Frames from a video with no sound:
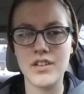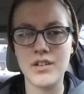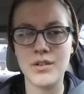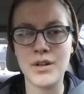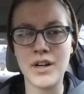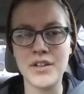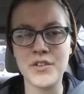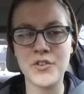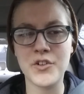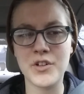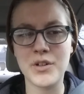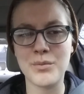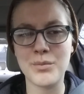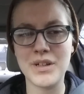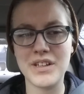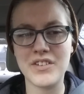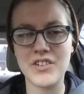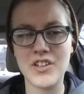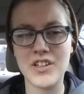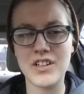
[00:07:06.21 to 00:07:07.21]
you guys are gonna
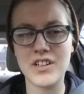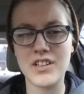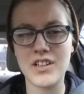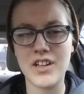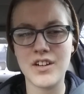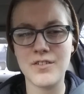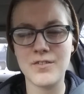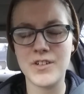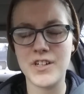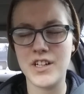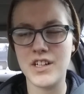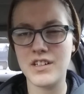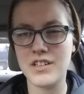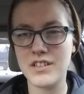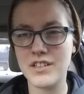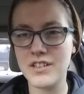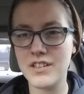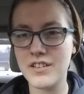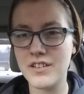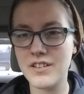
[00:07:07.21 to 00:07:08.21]
be seeing a lot of
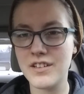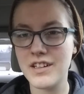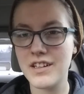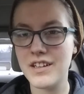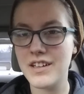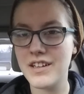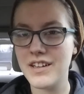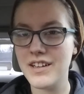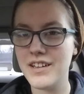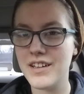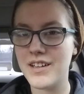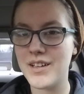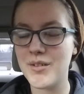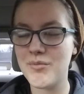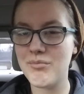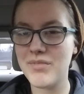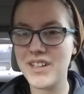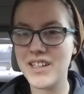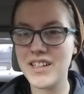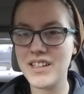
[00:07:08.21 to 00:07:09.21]
changes
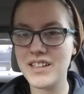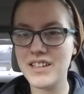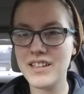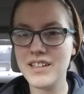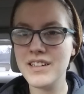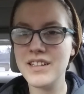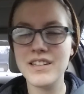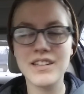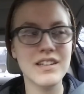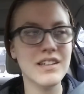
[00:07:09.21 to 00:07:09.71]
in me